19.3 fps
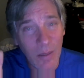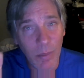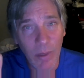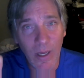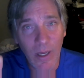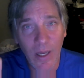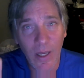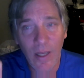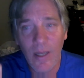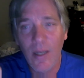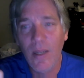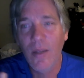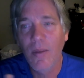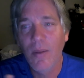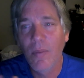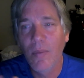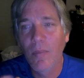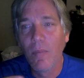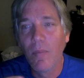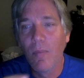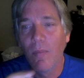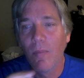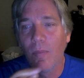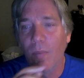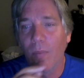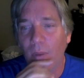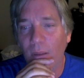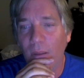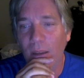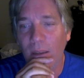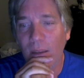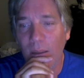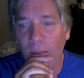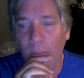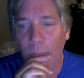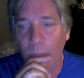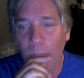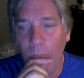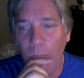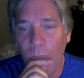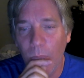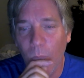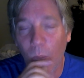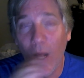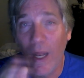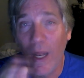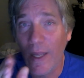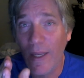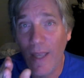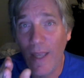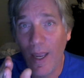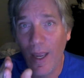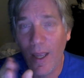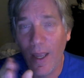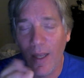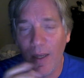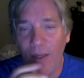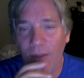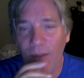bit while I can.